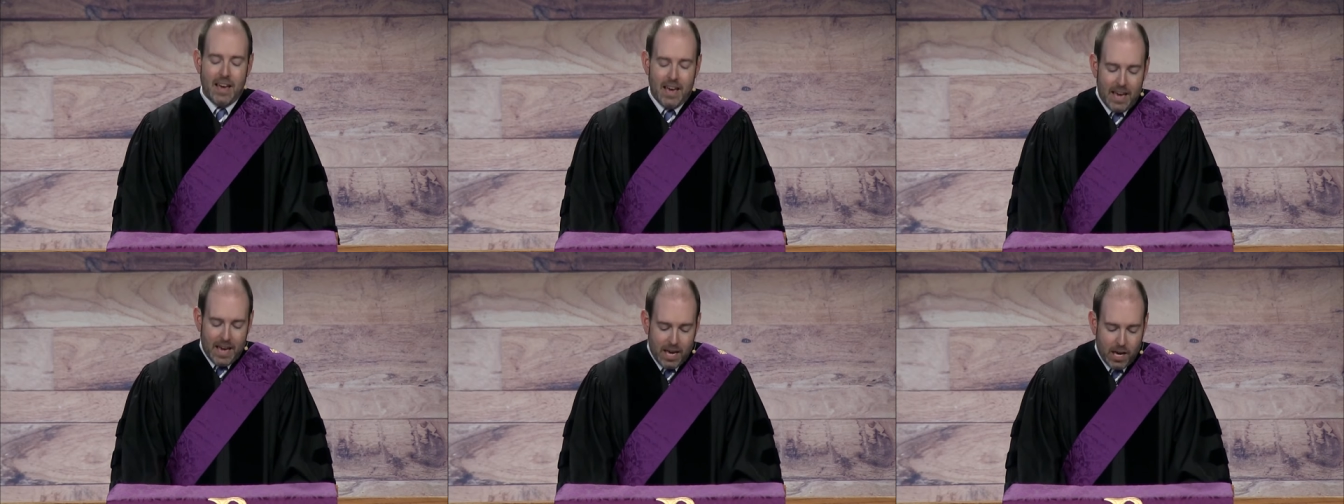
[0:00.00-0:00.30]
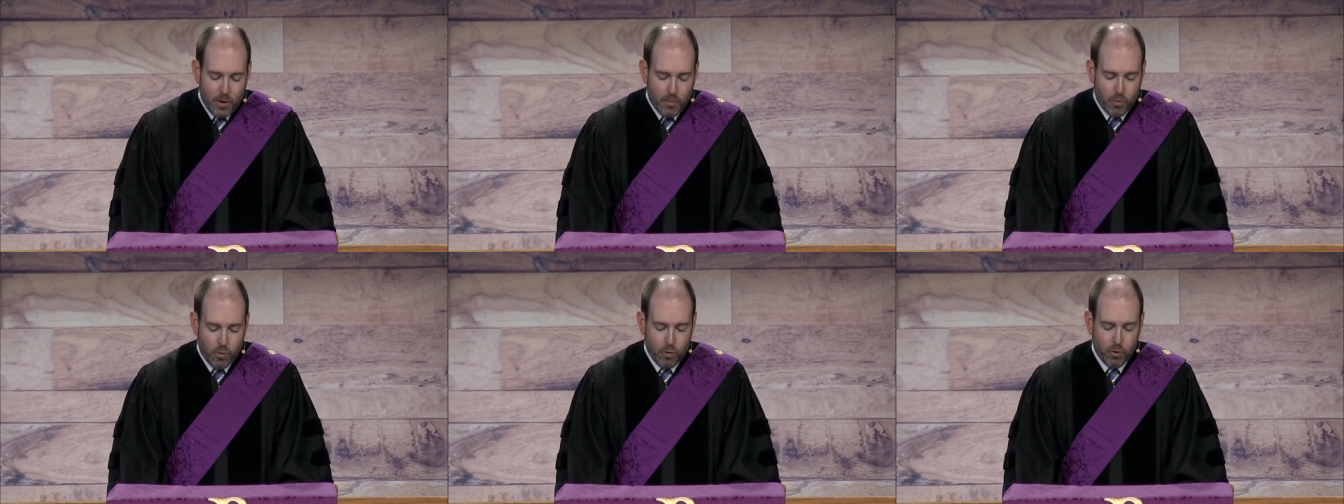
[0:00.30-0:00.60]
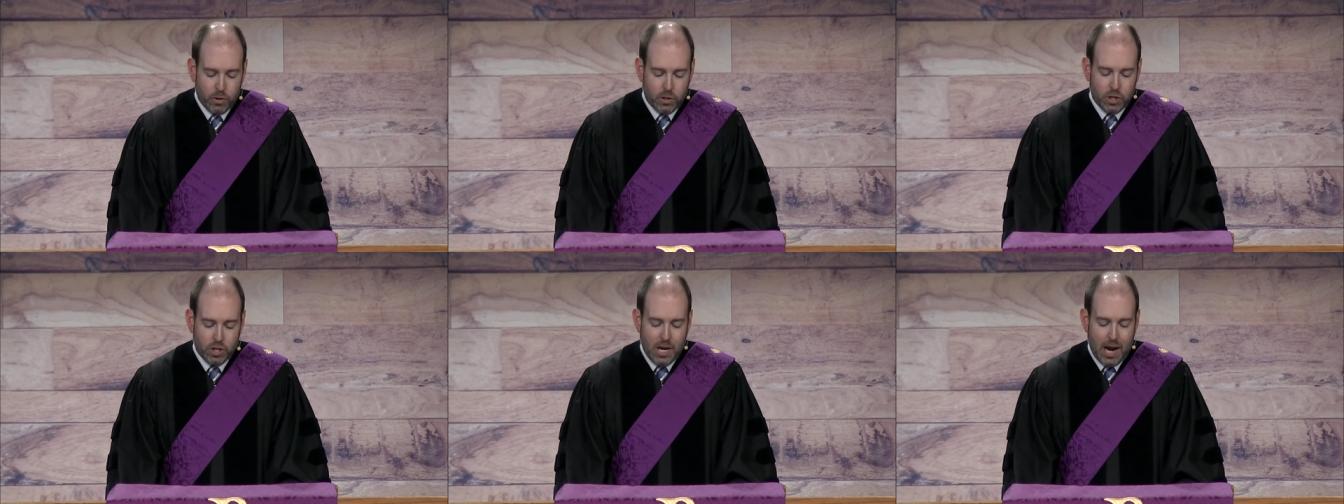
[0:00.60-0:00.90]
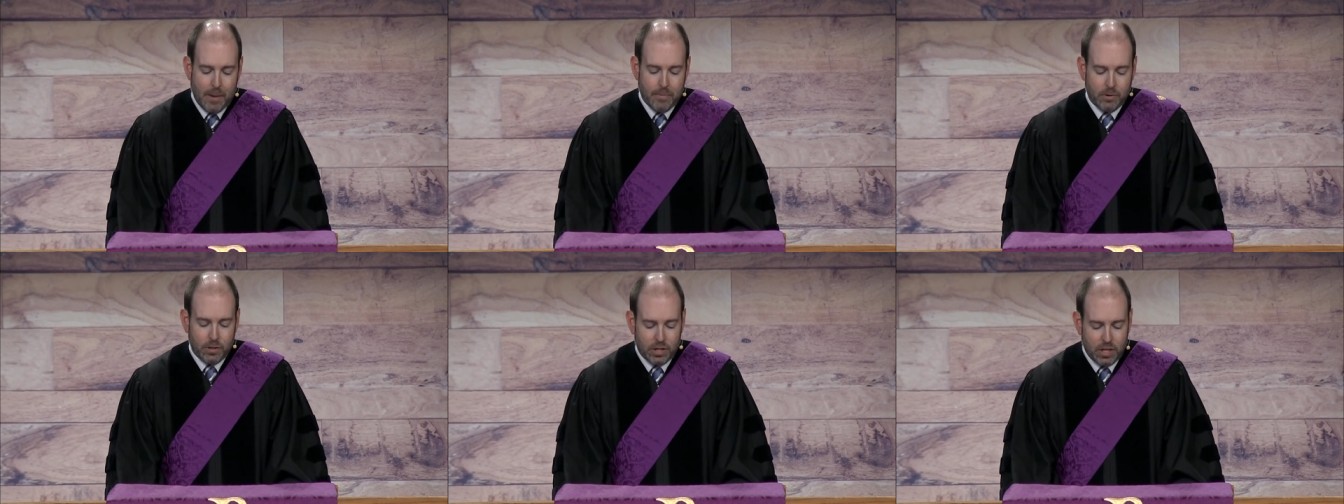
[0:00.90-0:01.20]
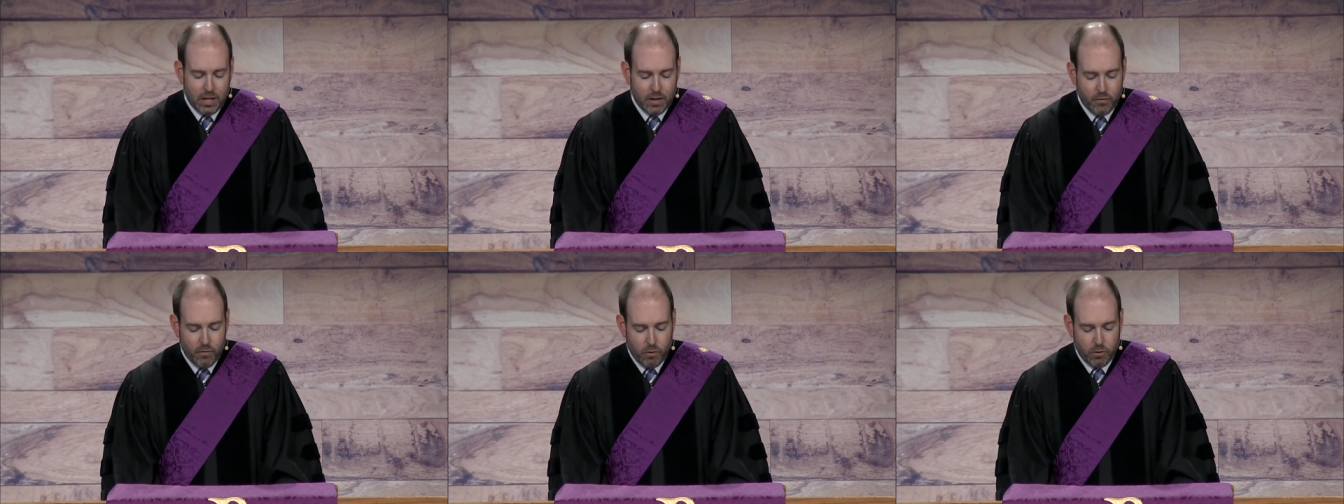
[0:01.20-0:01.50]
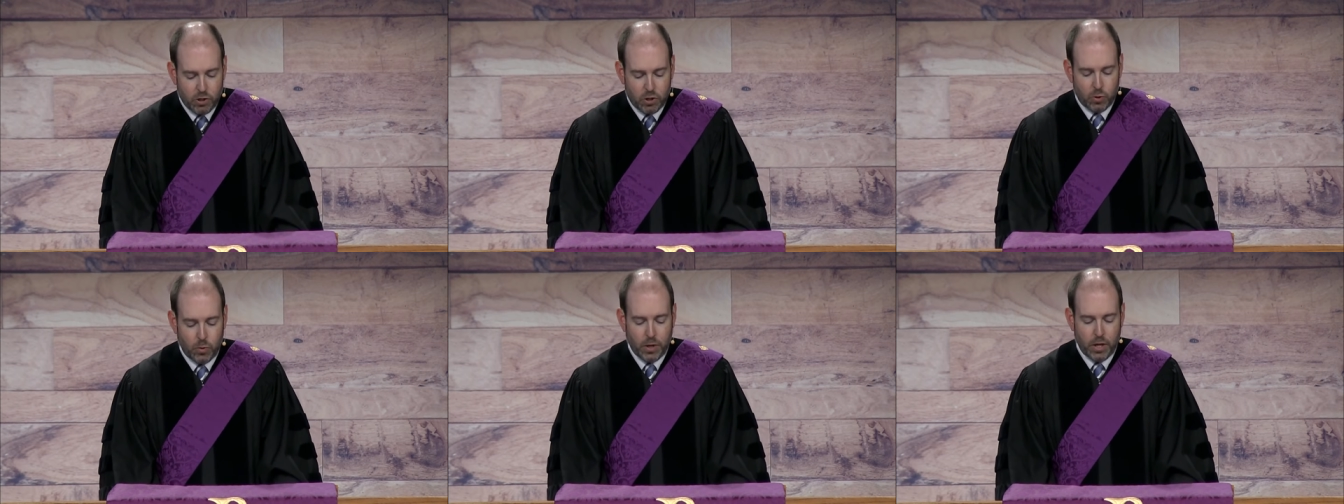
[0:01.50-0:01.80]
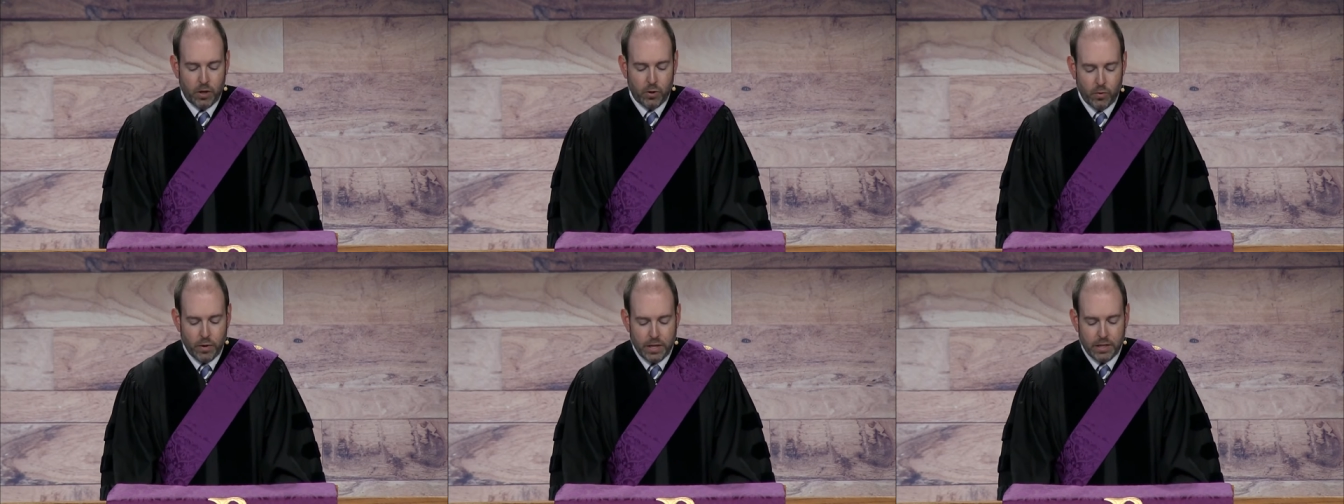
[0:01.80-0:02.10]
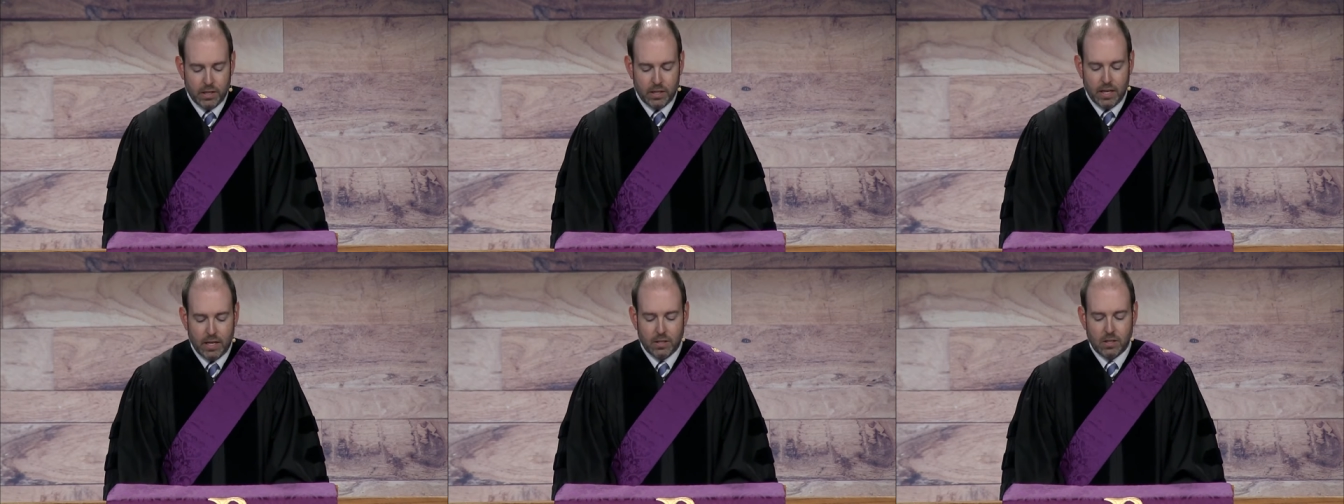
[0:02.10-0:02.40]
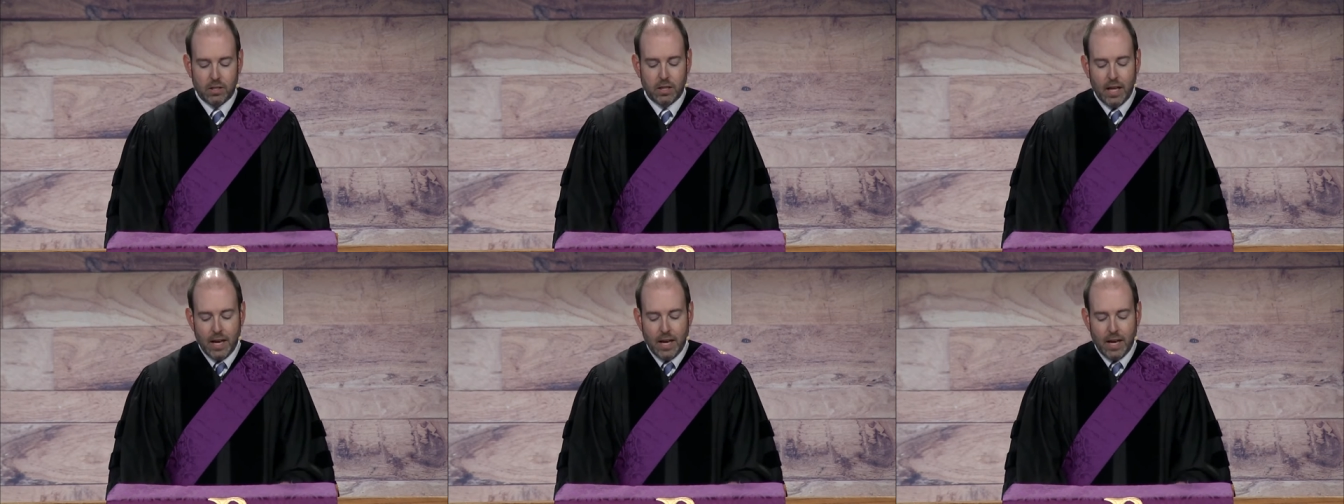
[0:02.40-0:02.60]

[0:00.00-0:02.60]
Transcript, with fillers: Hebrews chapter 10, verse 23 says,